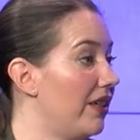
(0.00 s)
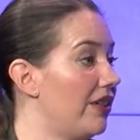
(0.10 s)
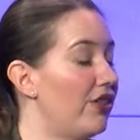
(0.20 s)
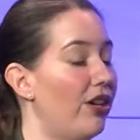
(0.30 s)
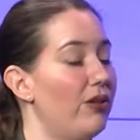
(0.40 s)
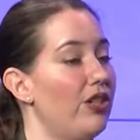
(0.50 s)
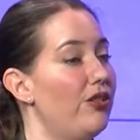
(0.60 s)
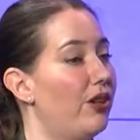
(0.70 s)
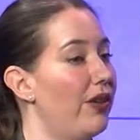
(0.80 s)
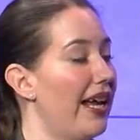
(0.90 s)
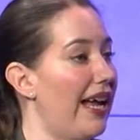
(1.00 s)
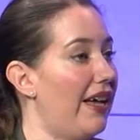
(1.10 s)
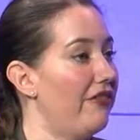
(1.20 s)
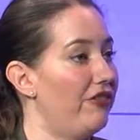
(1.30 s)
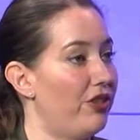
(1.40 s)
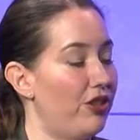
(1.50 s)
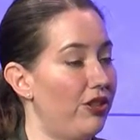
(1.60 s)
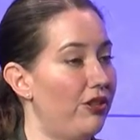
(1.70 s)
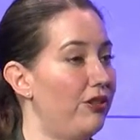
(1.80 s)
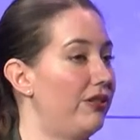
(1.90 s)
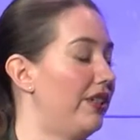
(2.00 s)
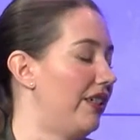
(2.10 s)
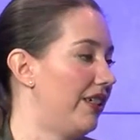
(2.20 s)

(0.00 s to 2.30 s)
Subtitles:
So you don't have to